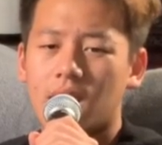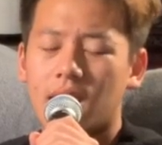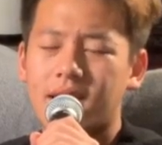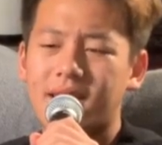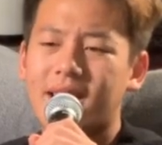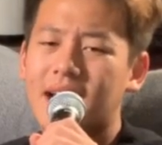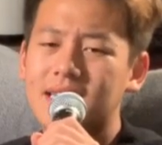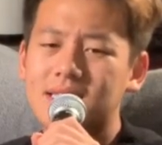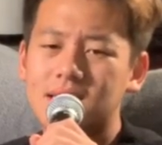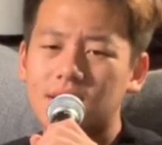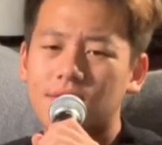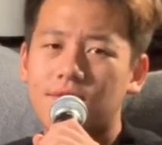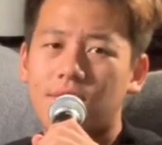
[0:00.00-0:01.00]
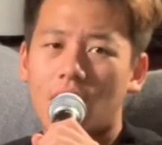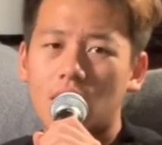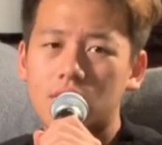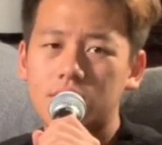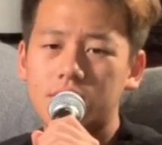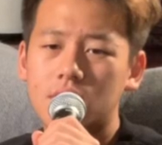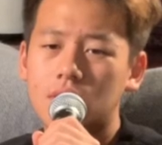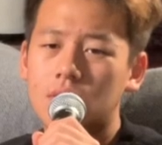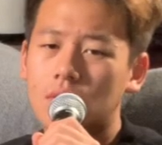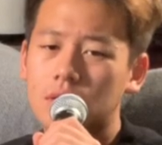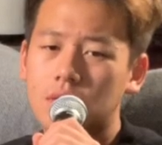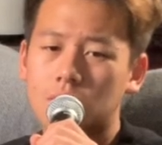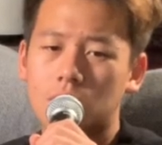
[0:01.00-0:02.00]
And lastly, follow the
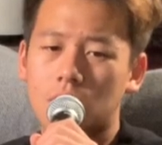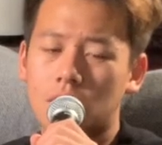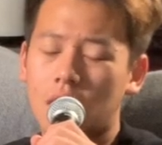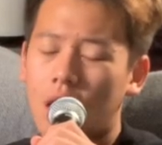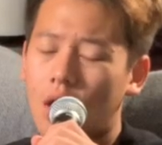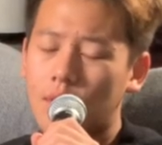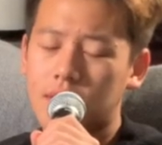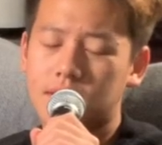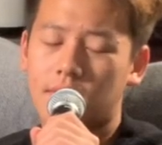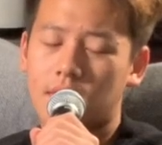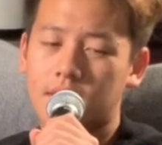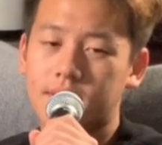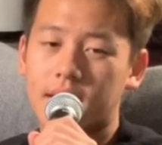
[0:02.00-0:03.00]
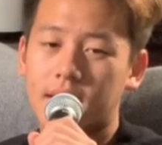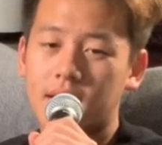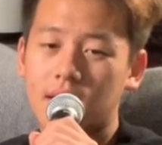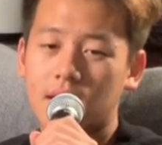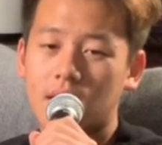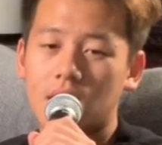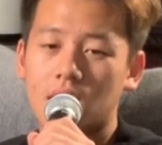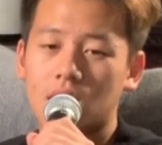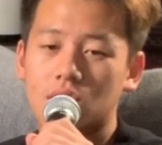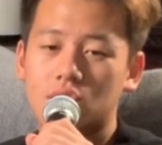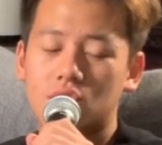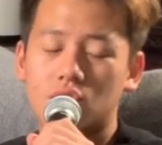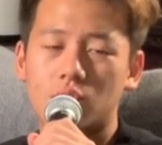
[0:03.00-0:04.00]
golden rule. Always follow that.
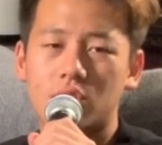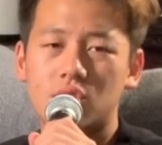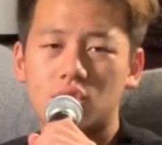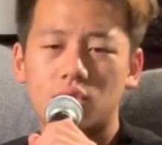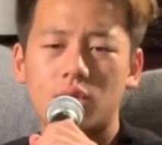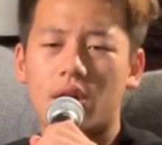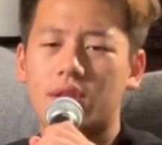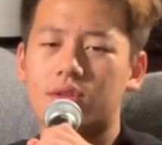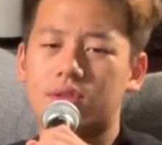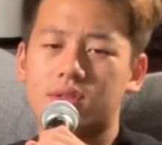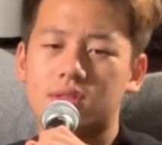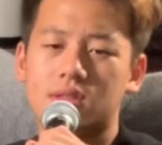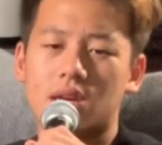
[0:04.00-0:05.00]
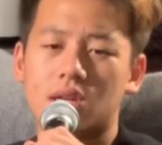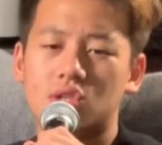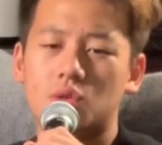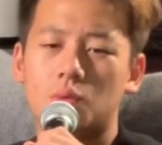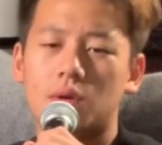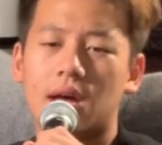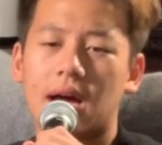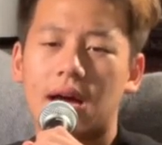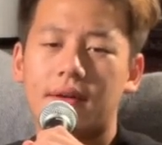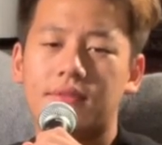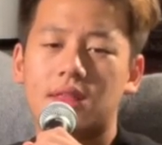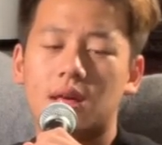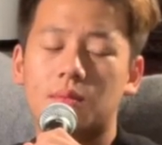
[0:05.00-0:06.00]
Do unto others as you would
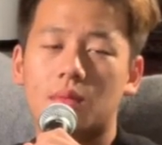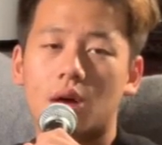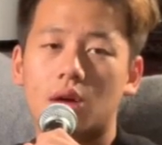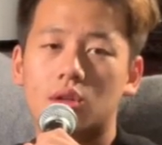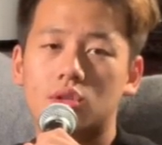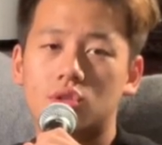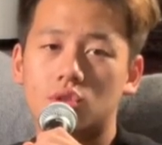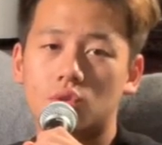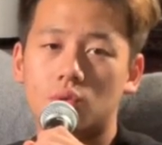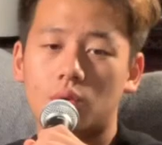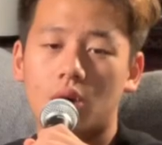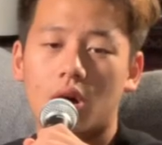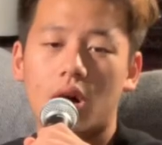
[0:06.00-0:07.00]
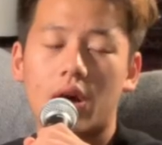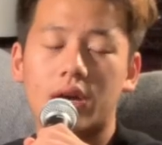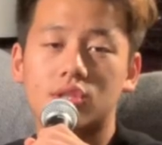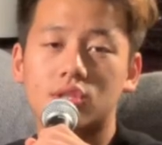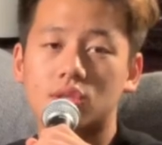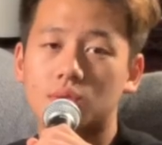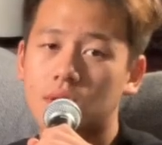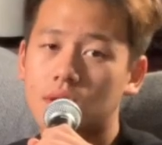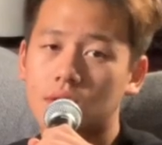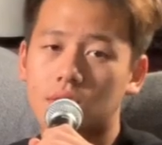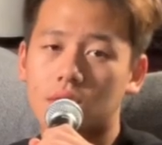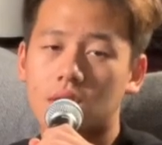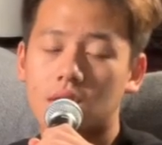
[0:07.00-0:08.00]
have them do unto
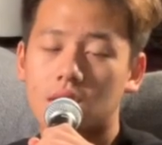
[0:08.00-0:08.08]
you.